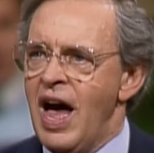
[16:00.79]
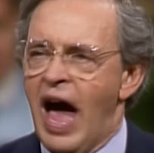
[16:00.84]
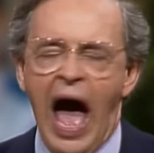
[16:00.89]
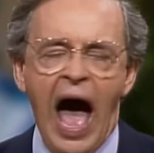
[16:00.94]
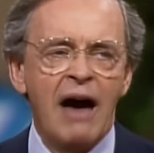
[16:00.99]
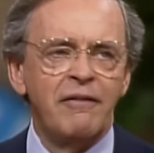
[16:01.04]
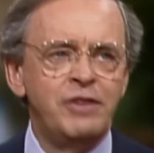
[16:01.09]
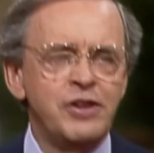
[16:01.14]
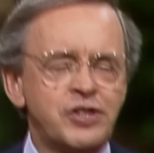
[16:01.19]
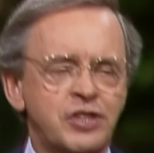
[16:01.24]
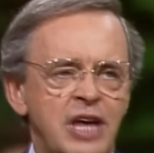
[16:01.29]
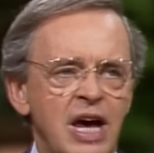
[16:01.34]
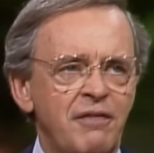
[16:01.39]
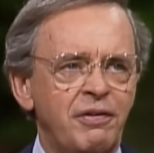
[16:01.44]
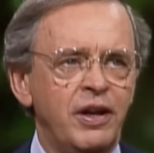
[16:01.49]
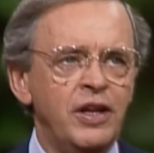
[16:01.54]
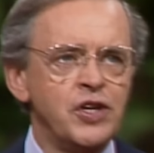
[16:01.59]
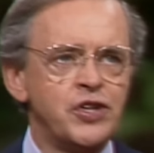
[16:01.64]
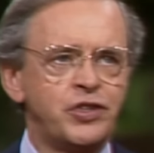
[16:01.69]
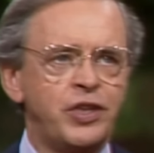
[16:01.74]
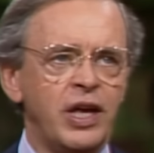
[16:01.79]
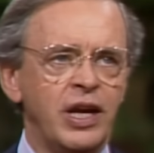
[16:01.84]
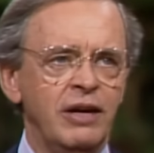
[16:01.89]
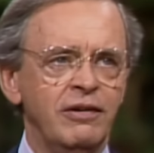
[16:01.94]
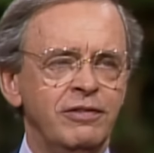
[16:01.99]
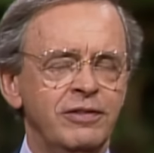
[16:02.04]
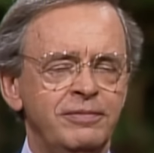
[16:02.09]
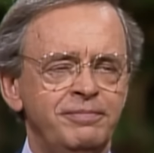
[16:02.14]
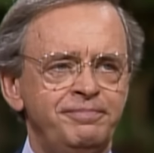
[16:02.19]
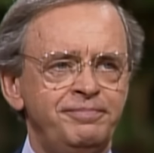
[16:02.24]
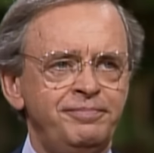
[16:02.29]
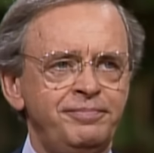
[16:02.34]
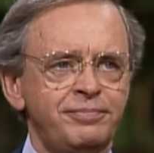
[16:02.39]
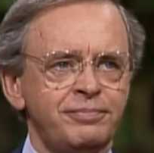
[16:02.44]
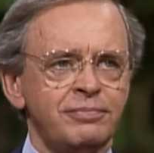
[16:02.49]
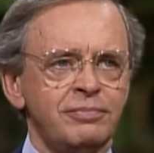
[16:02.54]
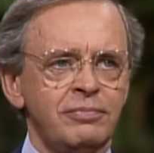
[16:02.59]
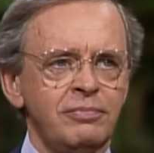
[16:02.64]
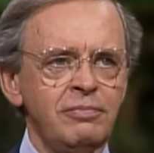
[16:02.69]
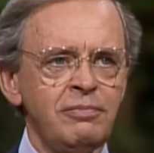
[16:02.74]
I've discovered instead of
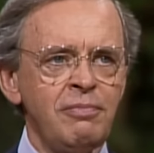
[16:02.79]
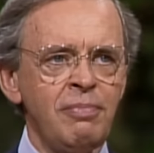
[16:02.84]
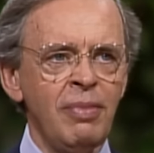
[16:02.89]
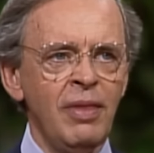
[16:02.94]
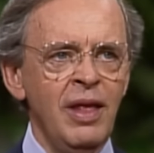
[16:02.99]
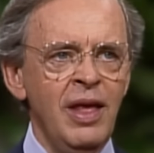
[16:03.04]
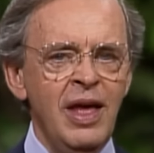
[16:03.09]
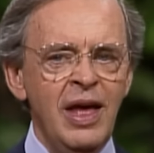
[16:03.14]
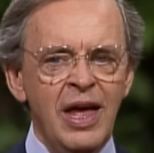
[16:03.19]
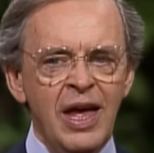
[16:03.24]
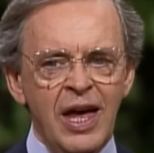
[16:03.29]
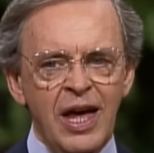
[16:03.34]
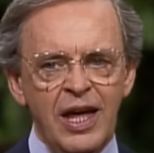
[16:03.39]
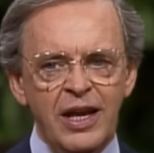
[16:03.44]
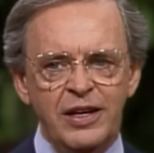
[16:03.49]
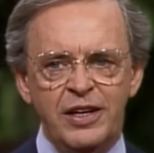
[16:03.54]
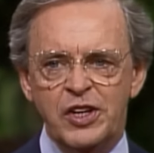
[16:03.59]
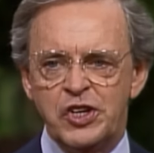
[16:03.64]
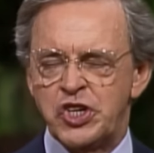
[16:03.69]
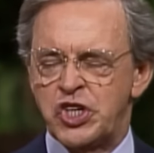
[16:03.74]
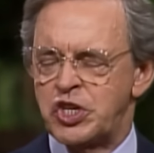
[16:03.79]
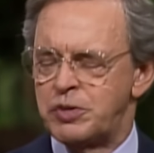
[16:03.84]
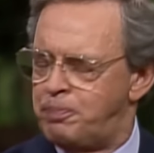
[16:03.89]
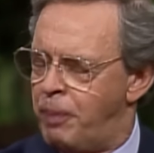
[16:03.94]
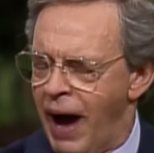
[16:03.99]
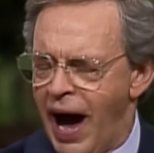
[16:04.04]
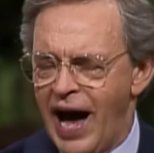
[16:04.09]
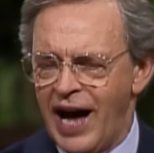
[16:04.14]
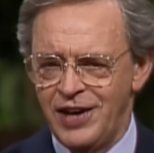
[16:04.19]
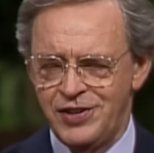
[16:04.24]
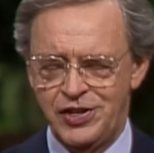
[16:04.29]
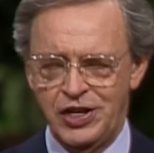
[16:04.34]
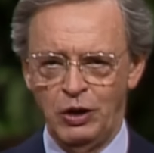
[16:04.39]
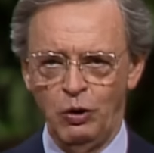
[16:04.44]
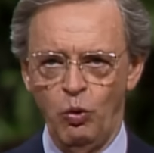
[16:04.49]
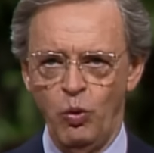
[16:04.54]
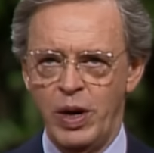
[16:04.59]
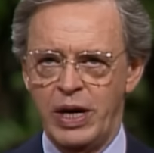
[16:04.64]
despising